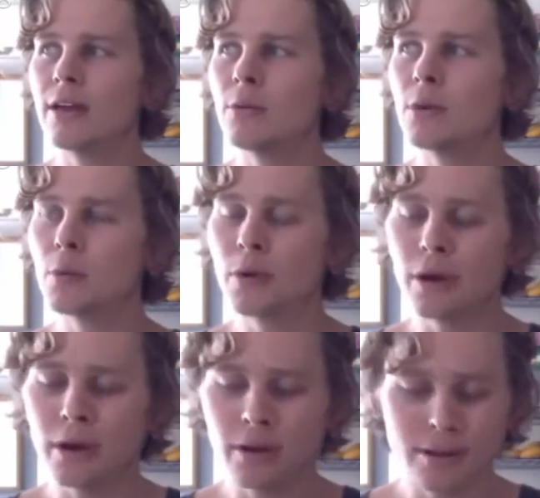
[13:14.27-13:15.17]
when
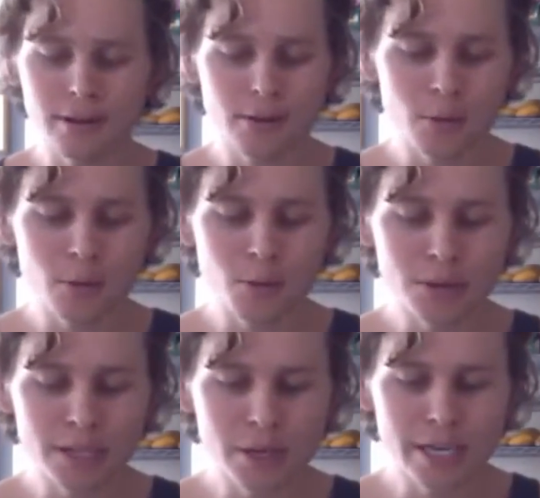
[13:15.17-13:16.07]
we're
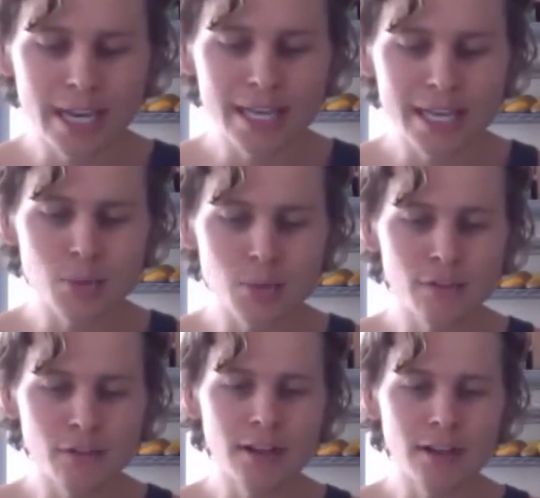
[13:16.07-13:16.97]
little kids, we
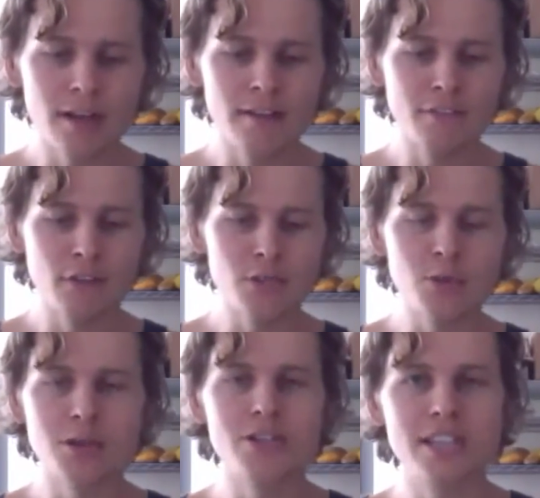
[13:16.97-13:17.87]
fall in love first
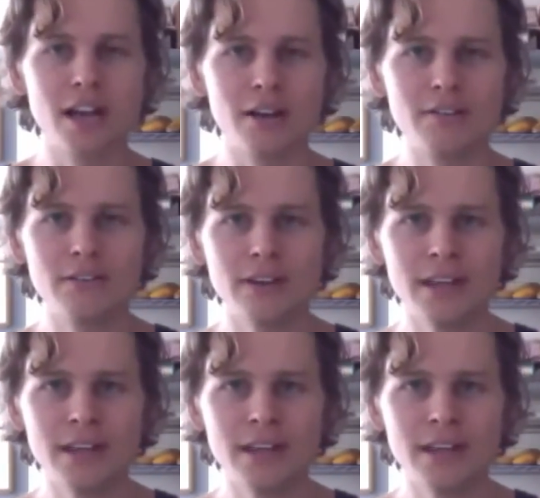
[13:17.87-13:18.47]
with ourselves,